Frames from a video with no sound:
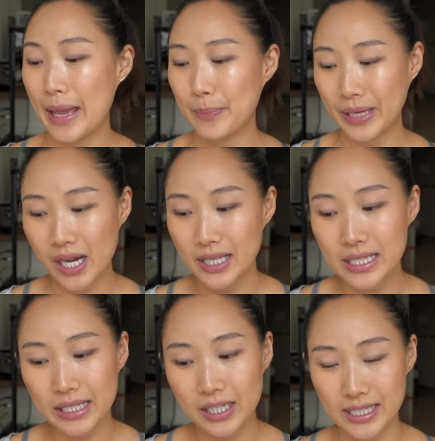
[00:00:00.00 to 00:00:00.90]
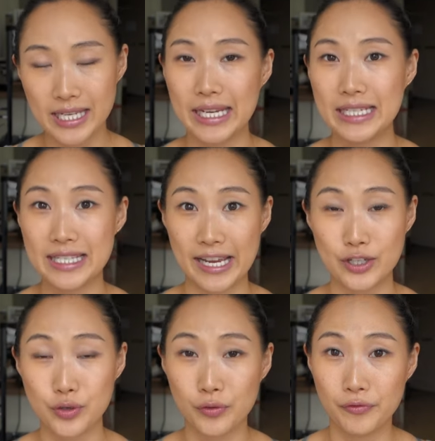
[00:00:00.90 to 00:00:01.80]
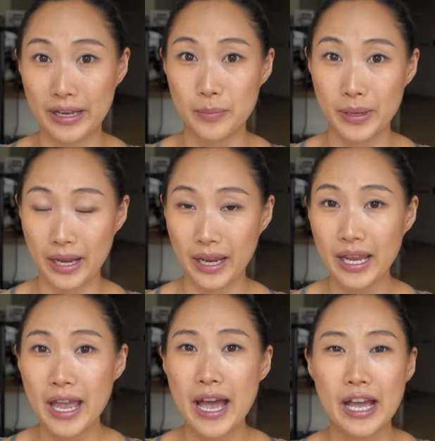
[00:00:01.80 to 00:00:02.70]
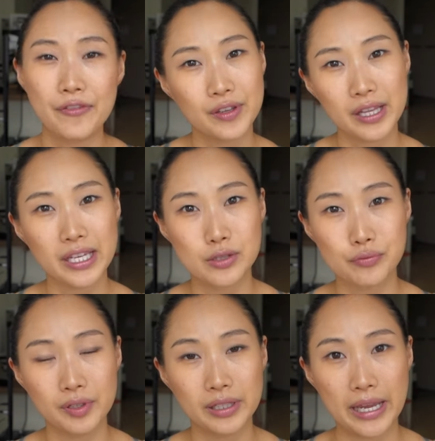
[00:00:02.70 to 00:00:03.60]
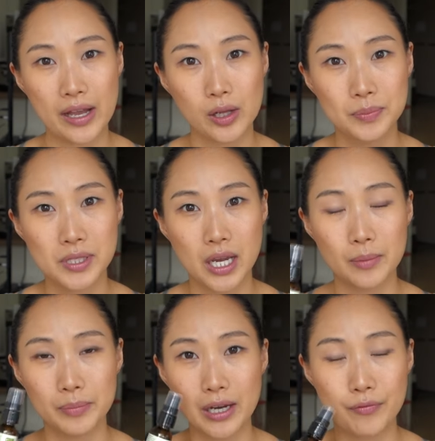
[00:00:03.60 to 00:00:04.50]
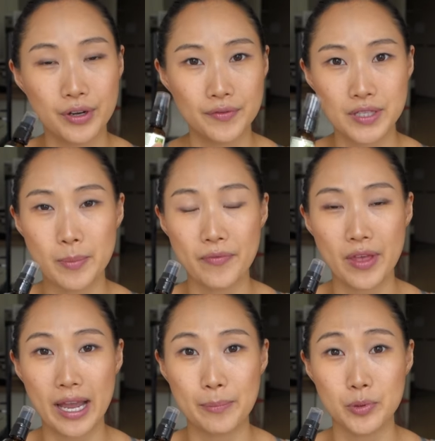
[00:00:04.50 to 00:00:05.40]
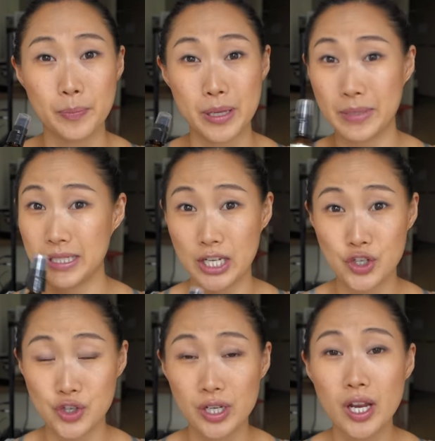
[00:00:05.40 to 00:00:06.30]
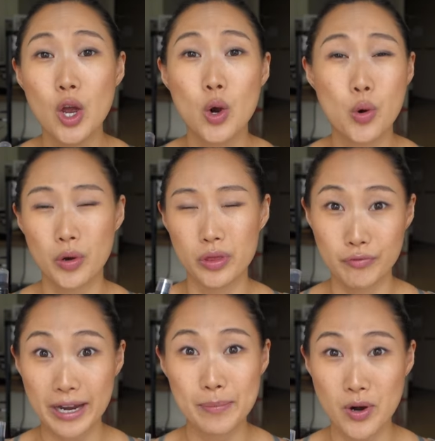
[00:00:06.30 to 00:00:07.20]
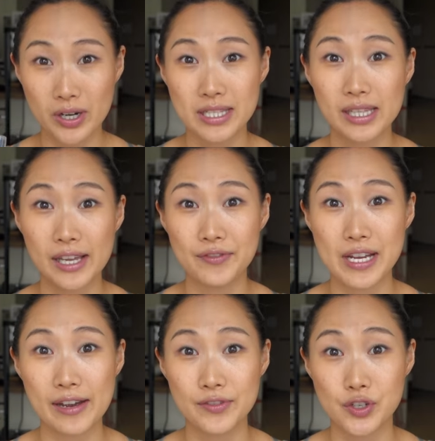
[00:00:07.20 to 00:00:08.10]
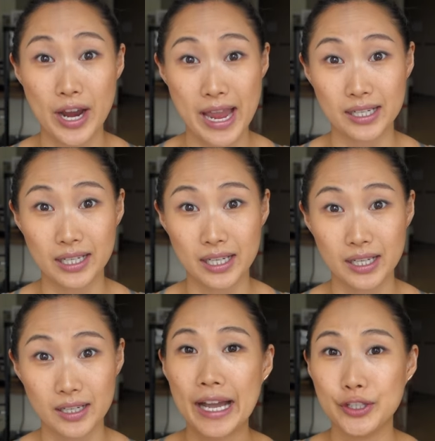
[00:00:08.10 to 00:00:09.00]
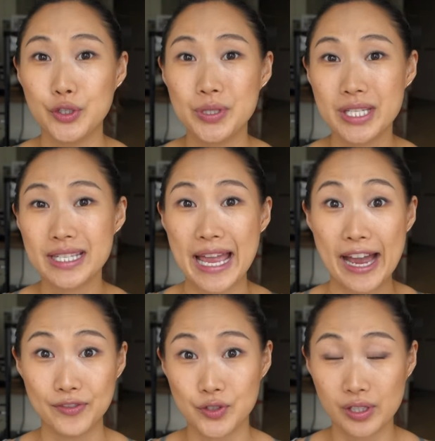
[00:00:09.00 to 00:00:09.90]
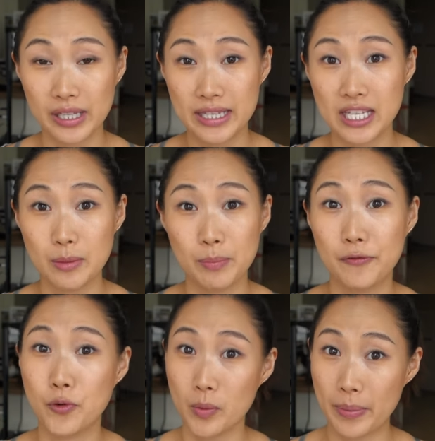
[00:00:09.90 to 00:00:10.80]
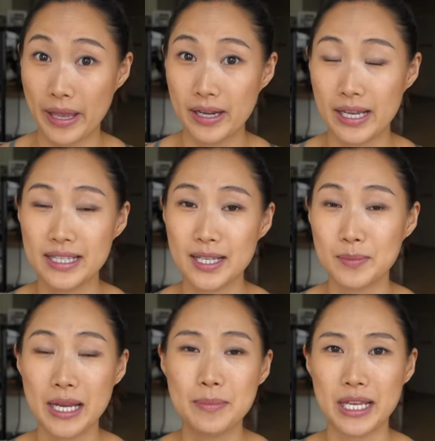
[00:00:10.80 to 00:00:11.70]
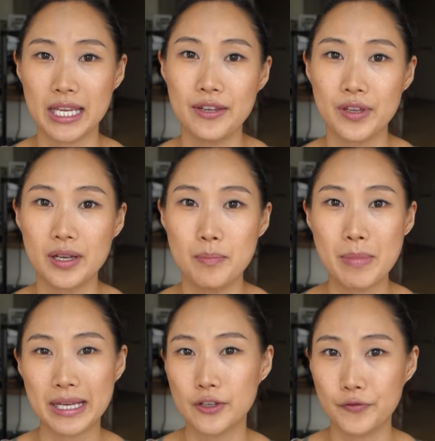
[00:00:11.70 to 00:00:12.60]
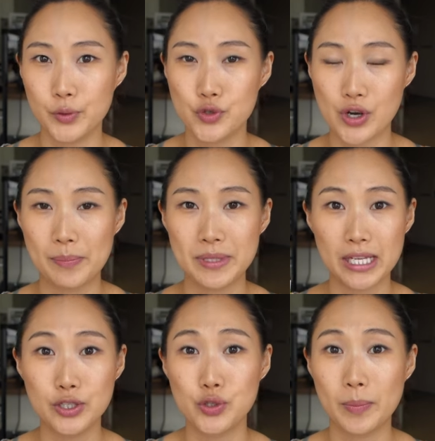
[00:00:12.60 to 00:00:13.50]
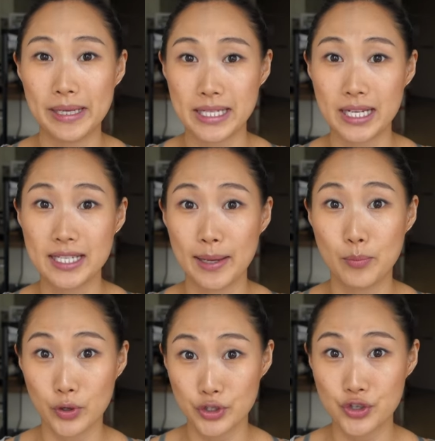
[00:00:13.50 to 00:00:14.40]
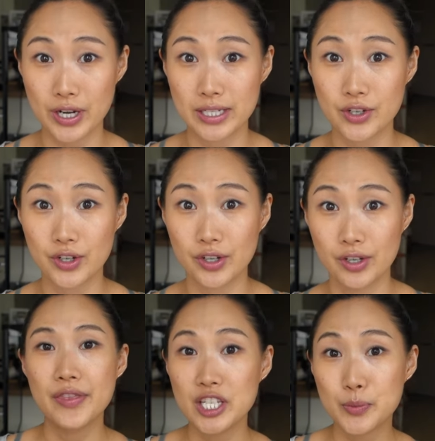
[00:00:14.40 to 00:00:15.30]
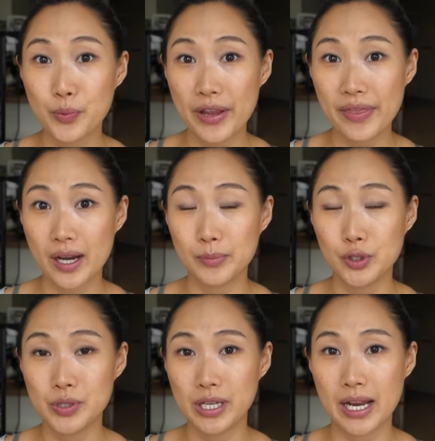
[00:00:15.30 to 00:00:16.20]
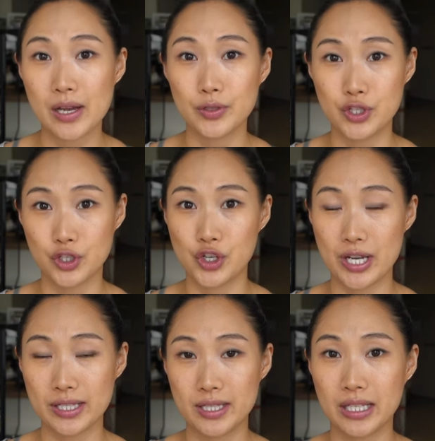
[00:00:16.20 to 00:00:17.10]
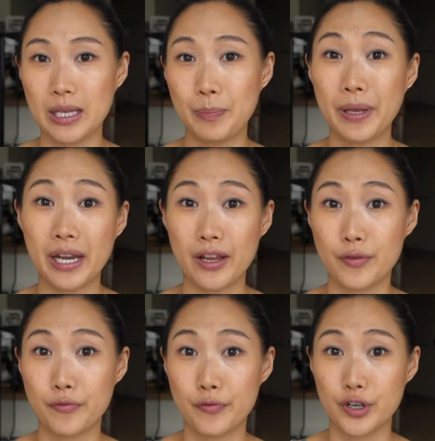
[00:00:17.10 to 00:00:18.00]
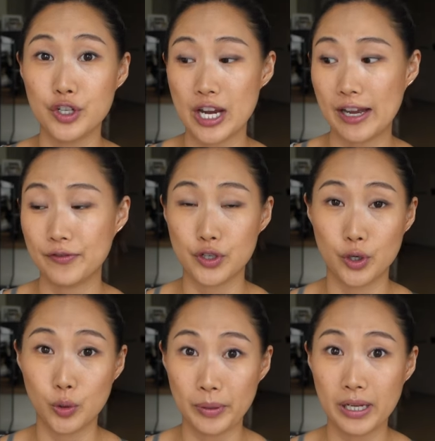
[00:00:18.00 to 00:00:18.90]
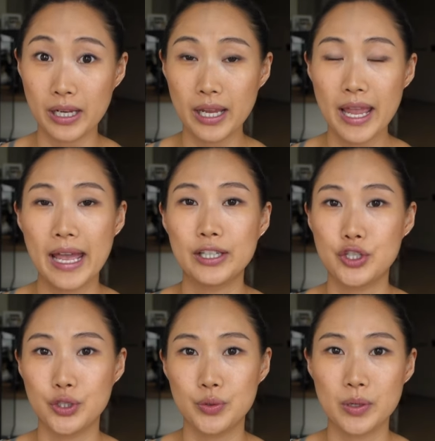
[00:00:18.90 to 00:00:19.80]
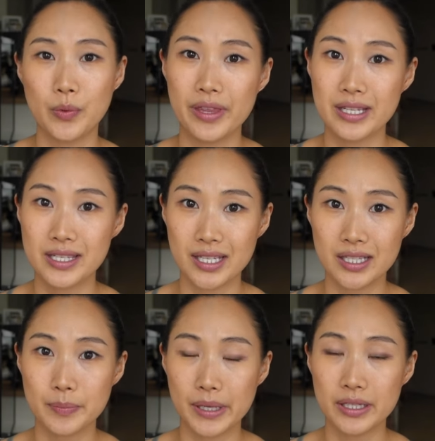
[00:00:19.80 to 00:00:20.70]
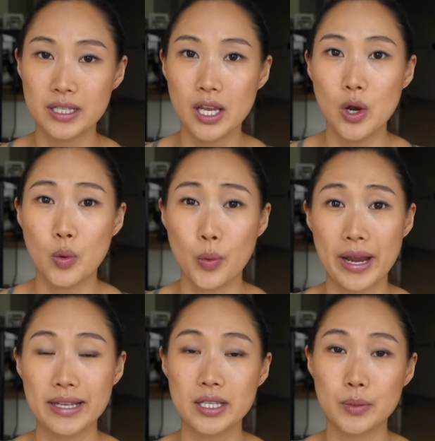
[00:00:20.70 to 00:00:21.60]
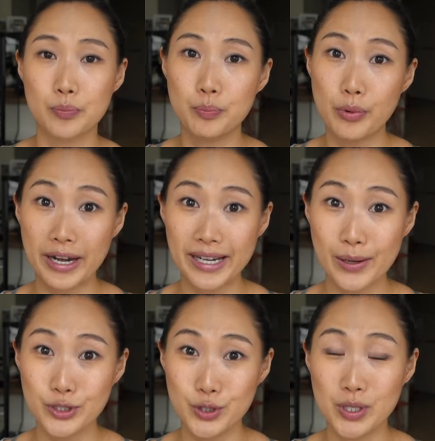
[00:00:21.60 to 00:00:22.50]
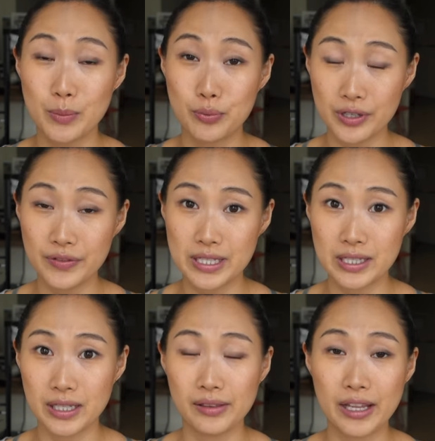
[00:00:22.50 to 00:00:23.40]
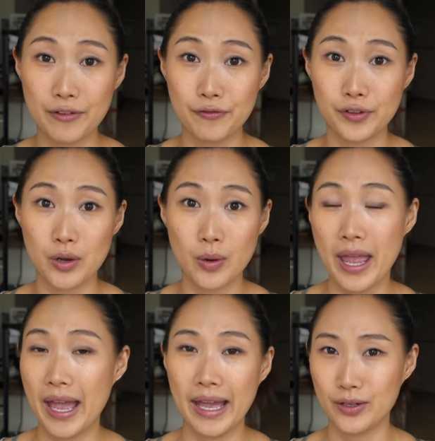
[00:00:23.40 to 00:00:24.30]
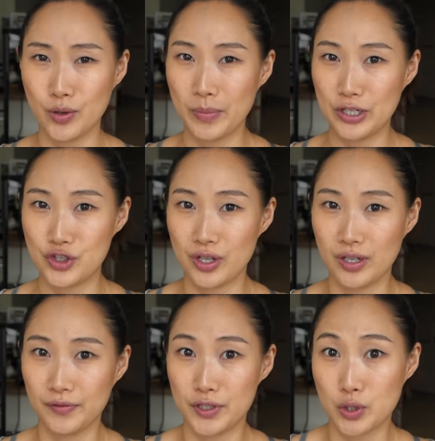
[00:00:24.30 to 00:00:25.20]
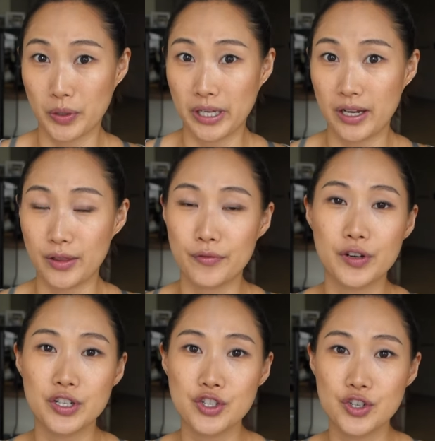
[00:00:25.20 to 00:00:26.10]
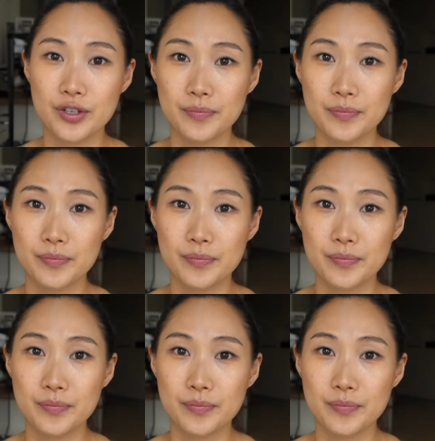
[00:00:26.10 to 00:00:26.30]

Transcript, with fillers: And because it contains natural vitamin A, I feel like it's really helped um, get rid of some of the hyperpigmentation or the red marks left after acne. I use this after cleansing before bed and sometimes I even mix a few drops into my daytime moisturizer. This brand that I'm using now suggests keeping it in the fridge after opening and to use it within six months, whereas the brand I was using using previously, Life-Flo, had no mention of storing it in the fridge.